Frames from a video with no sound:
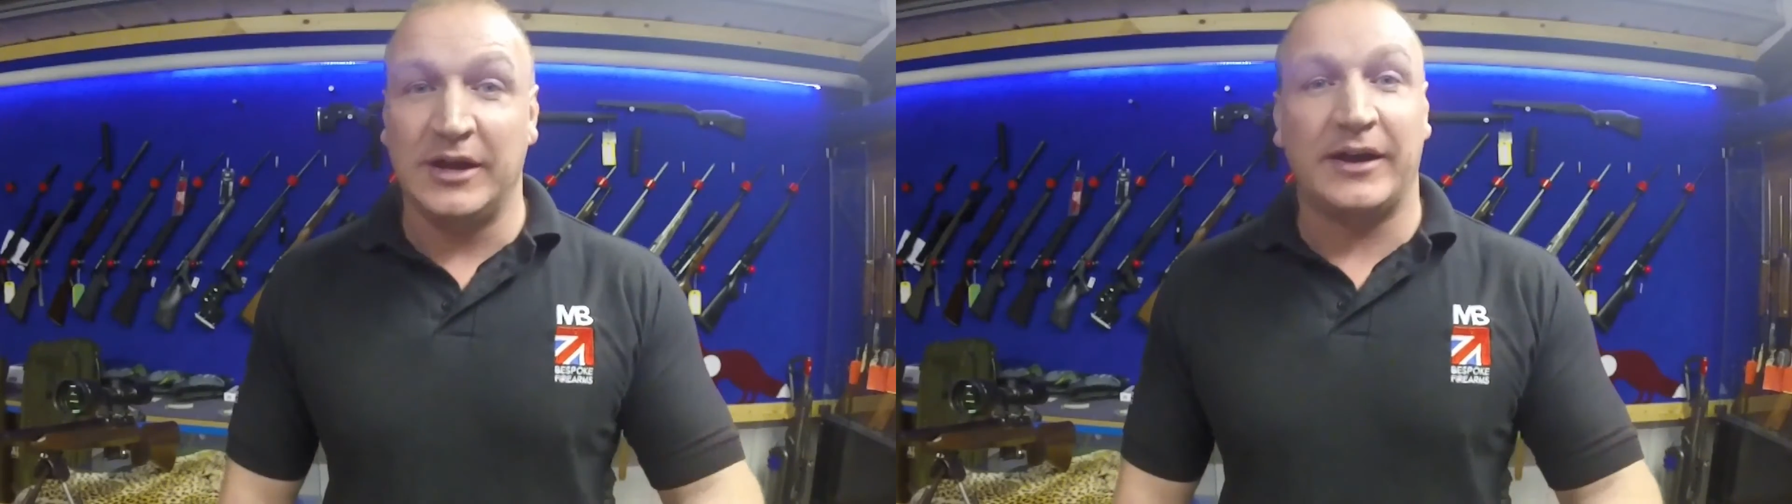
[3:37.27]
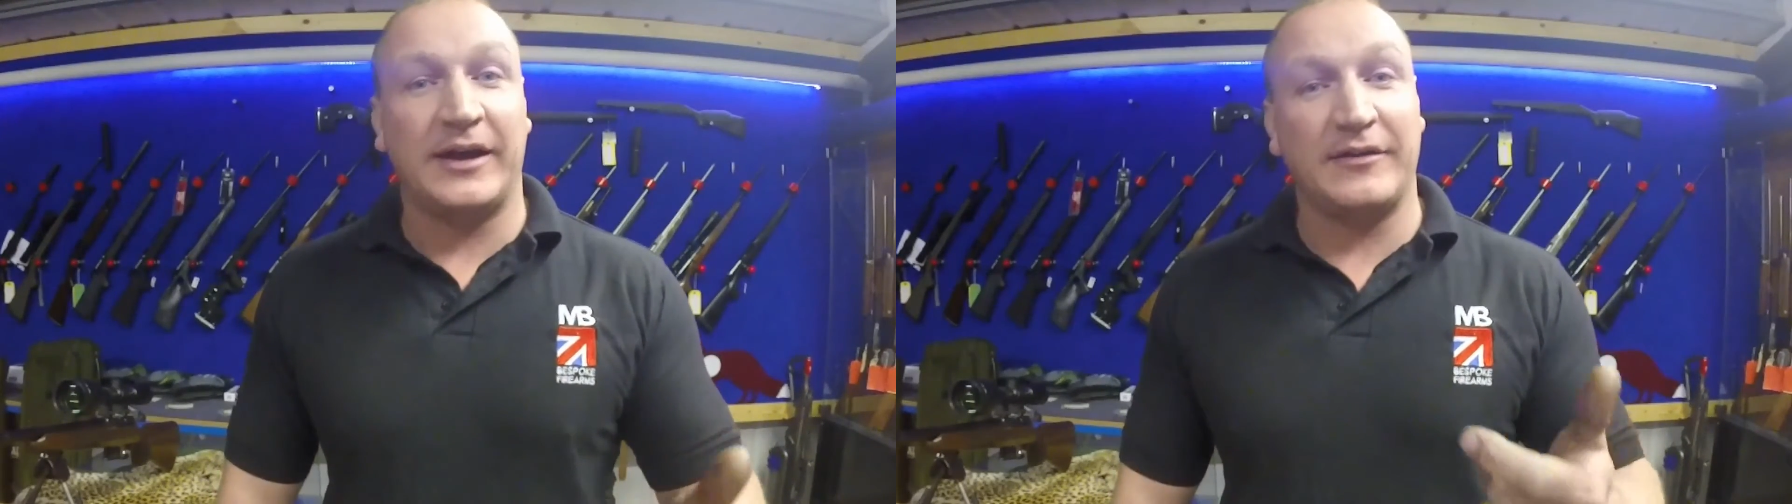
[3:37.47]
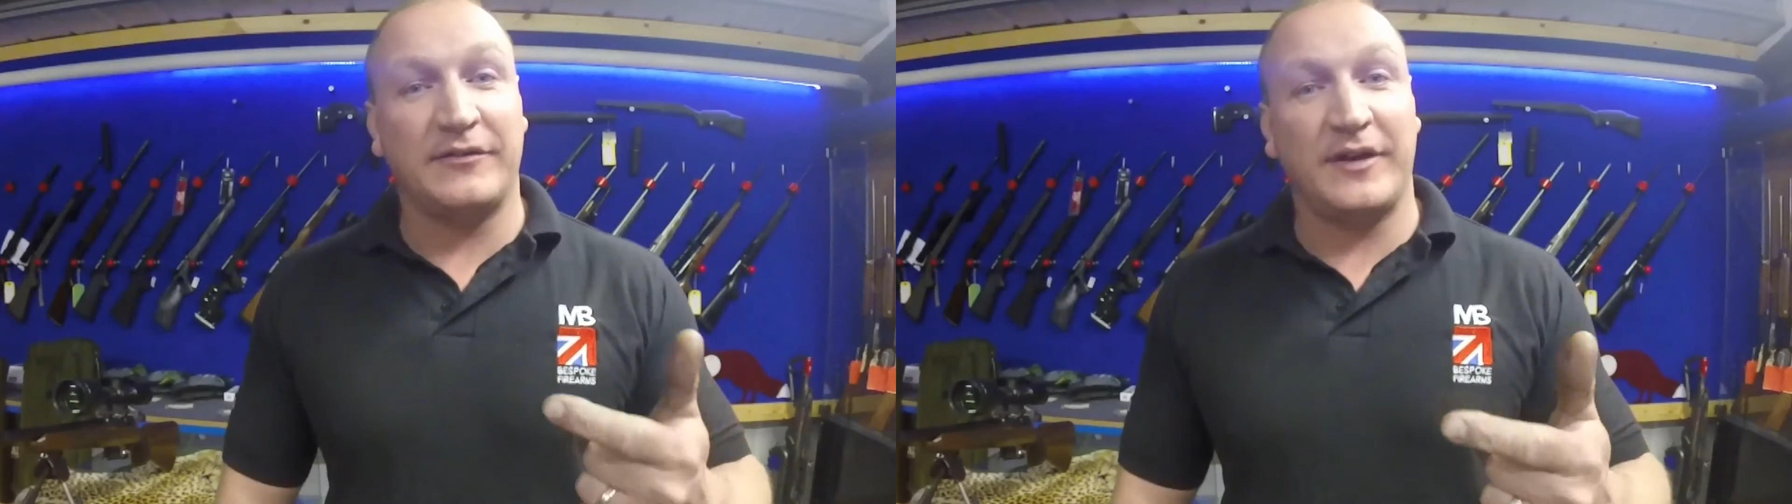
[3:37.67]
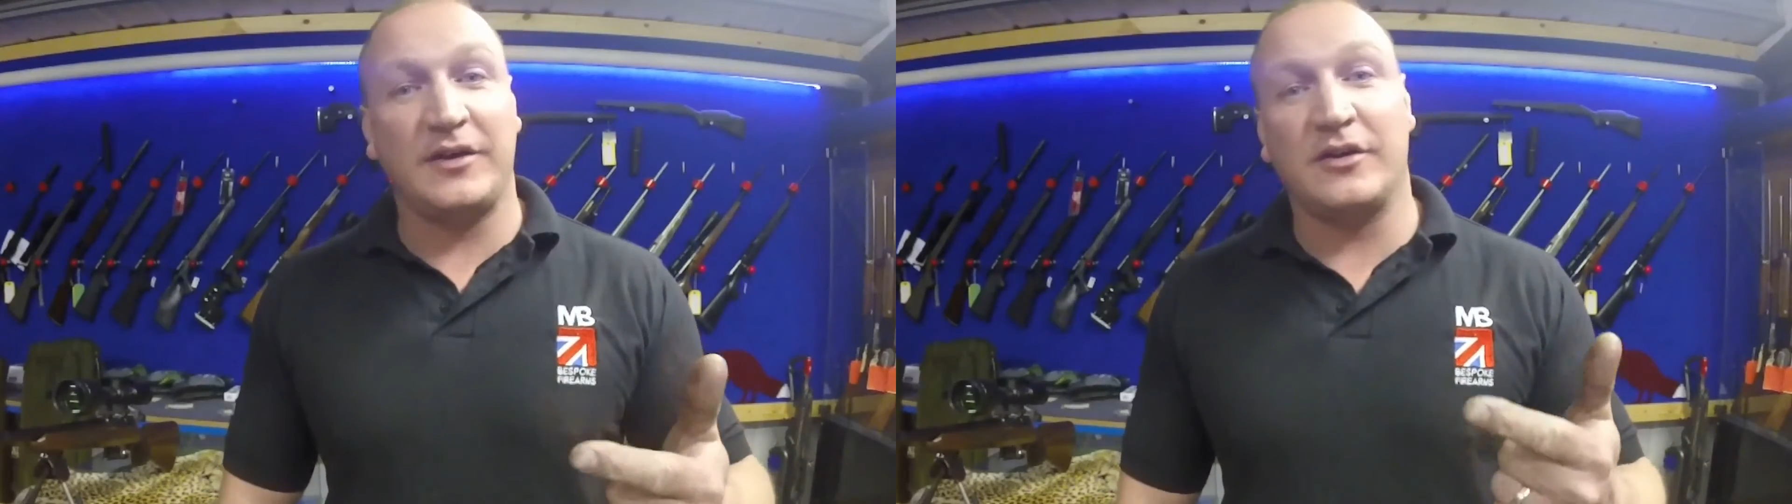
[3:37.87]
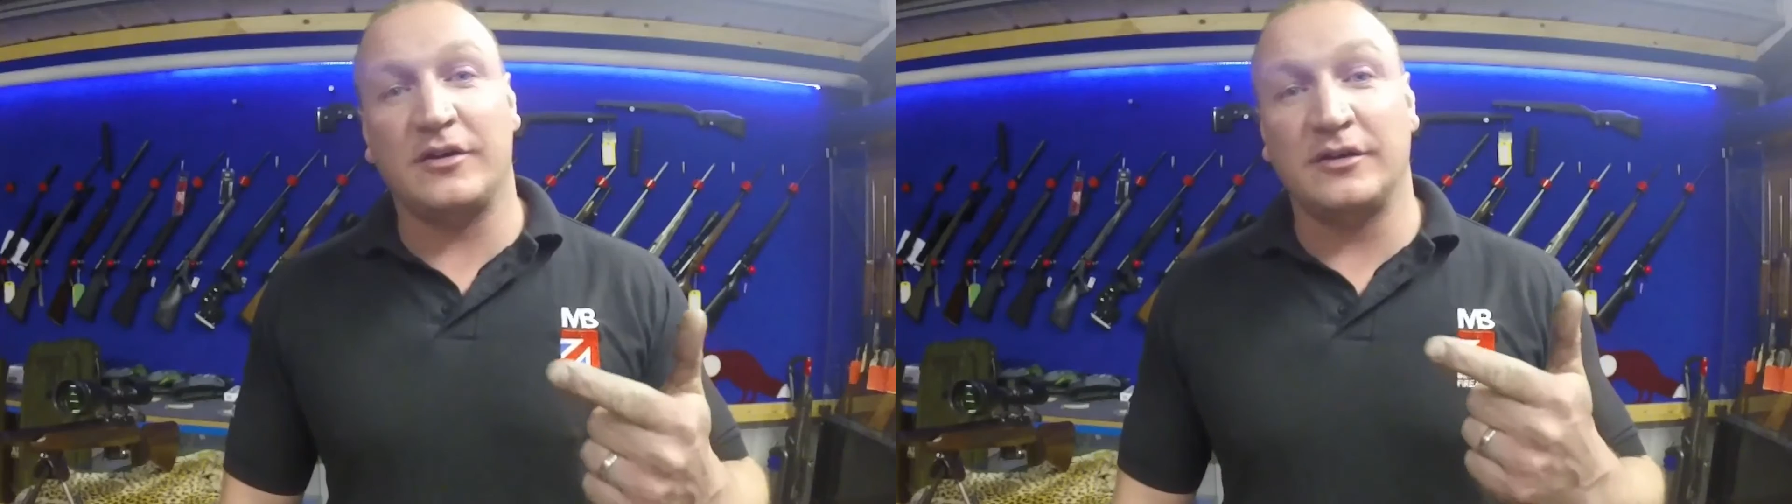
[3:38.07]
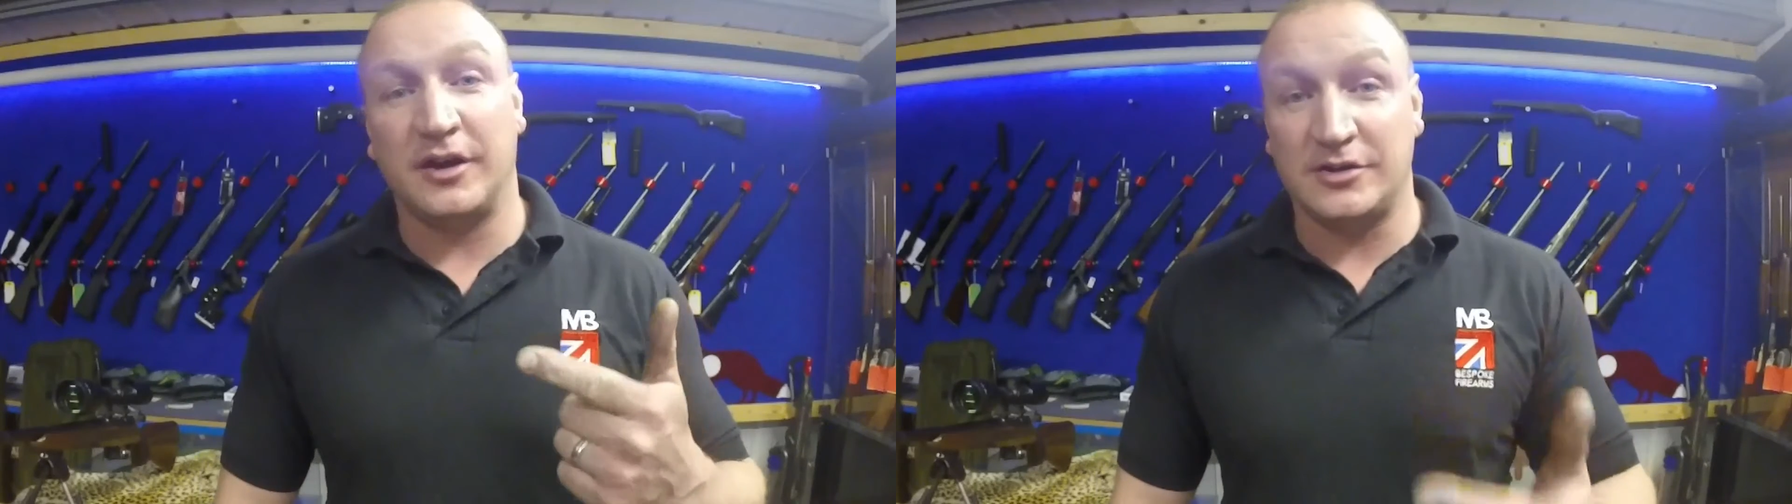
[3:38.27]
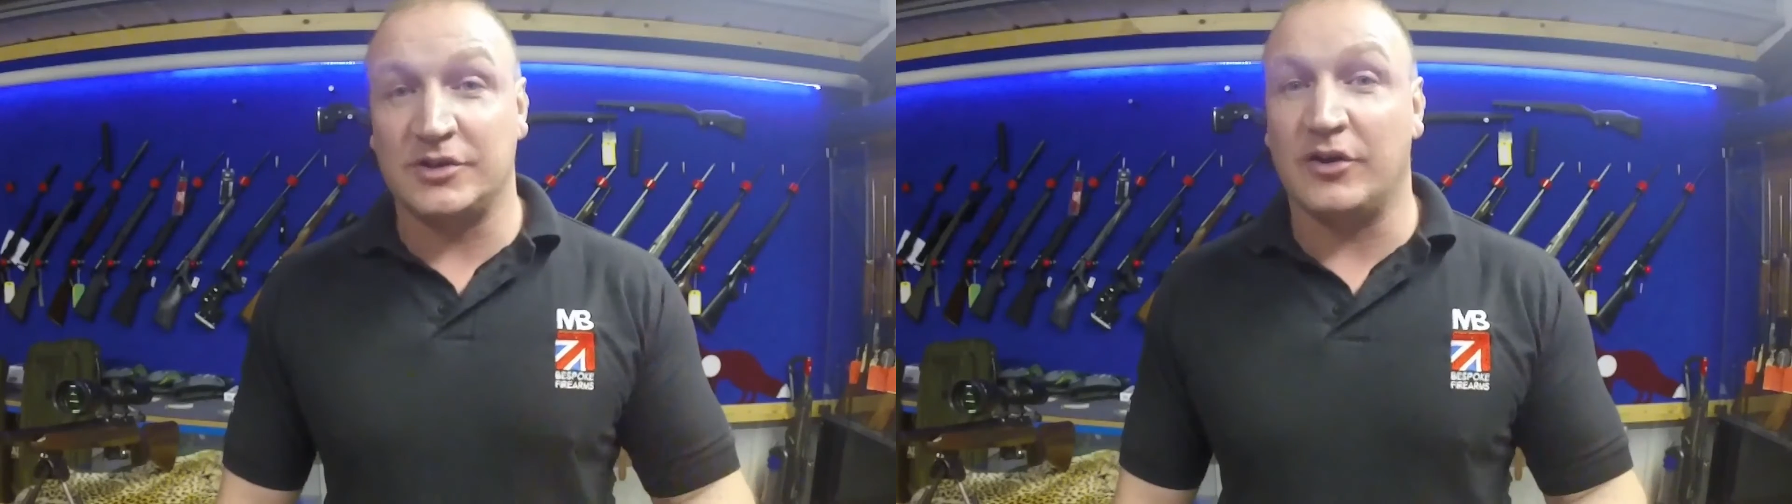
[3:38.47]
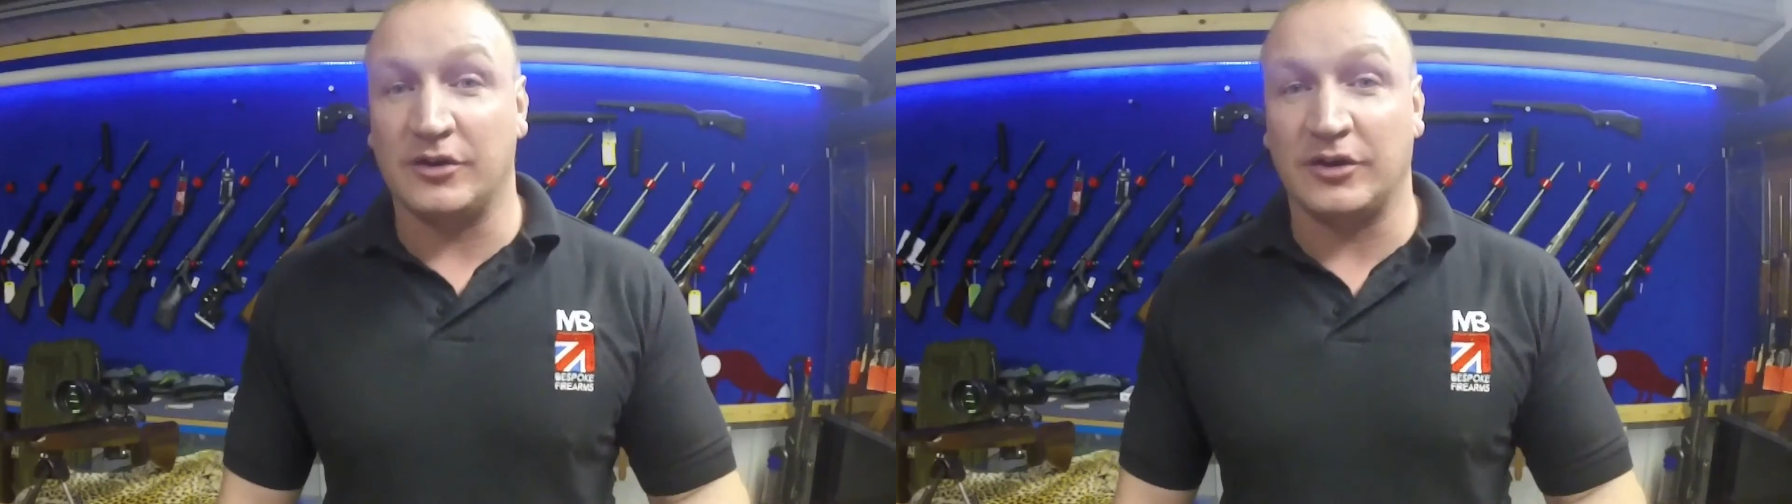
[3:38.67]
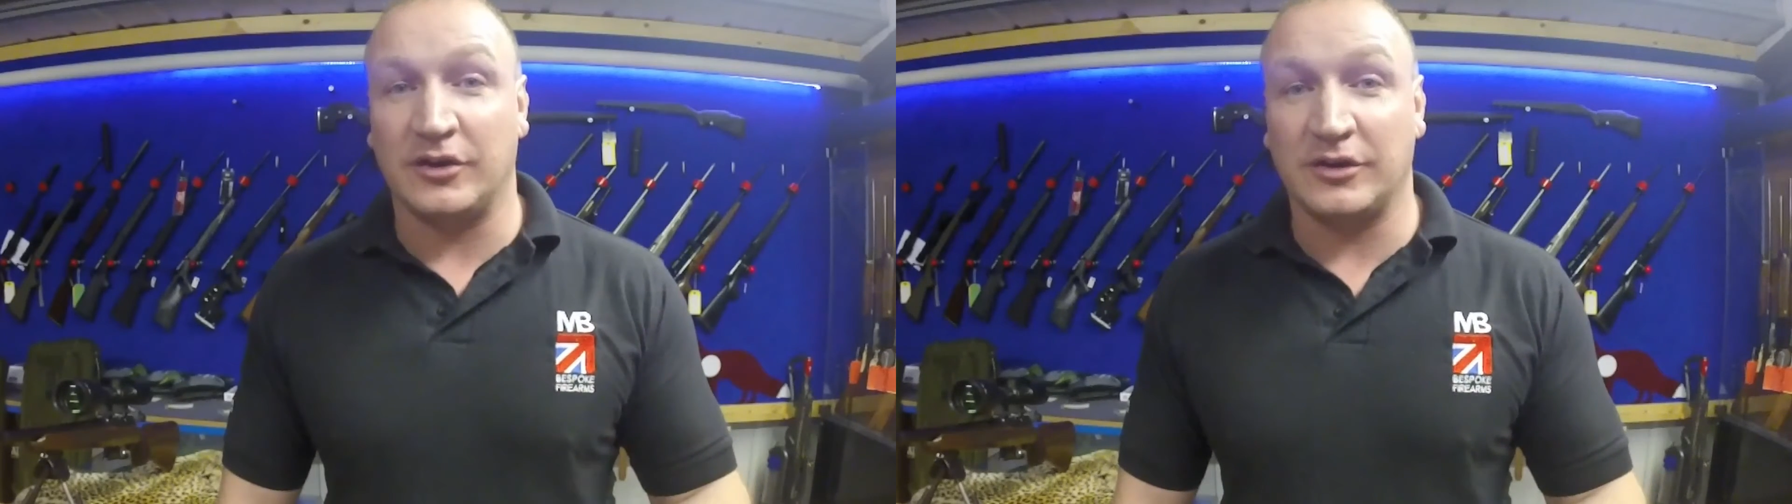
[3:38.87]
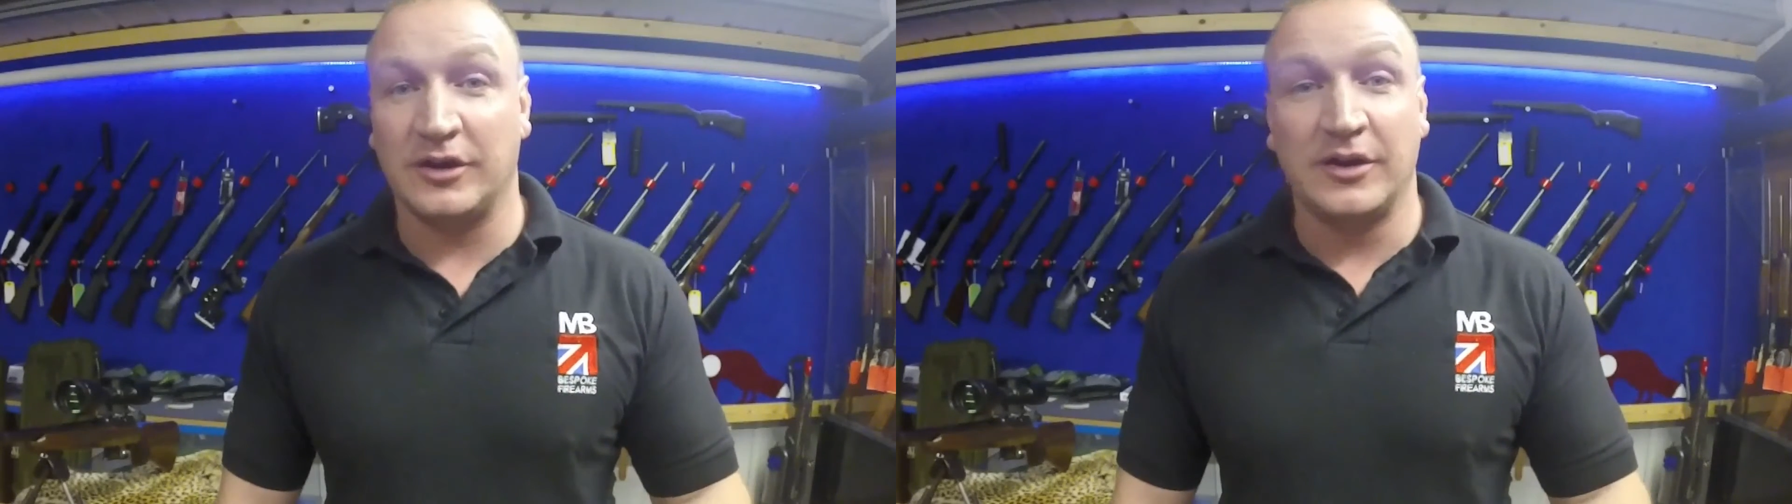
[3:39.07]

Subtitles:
and have they got a dial clock?